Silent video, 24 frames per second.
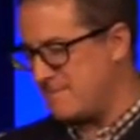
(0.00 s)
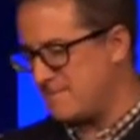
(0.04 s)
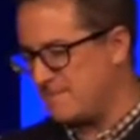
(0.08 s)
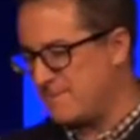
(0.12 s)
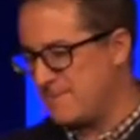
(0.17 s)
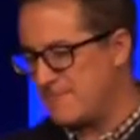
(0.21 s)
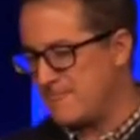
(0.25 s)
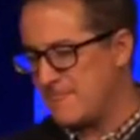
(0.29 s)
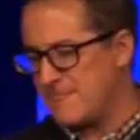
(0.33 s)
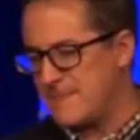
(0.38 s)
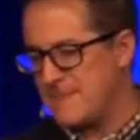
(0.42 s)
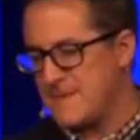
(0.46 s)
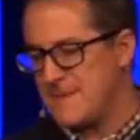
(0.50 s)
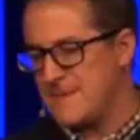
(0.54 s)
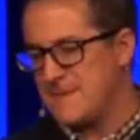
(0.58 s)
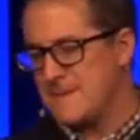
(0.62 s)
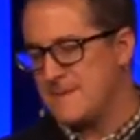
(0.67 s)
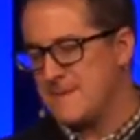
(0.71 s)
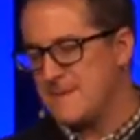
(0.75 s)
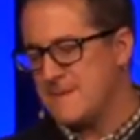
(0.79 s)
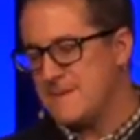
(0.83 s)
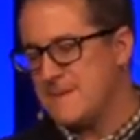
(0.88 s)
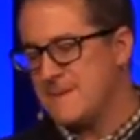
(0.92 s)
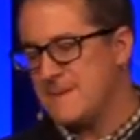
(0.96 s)

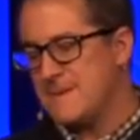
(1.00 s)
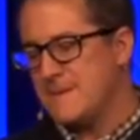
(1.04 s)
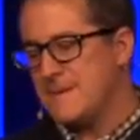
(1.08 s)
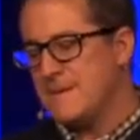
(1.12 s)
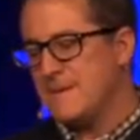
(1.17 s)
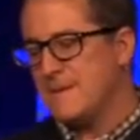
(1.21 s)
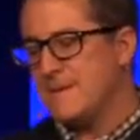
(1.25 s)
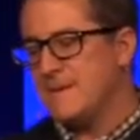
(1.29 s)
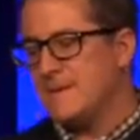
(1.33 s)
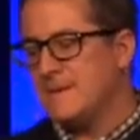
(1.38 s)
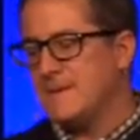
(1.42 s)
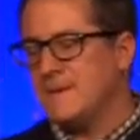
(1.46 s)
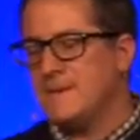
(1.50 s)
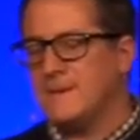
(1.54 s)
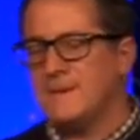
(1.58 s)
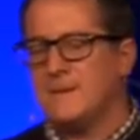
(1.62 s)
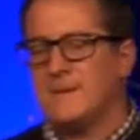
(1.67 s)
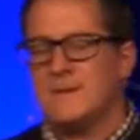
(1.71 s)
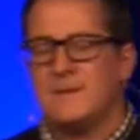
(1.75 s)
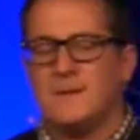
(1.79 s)
(no one is talking)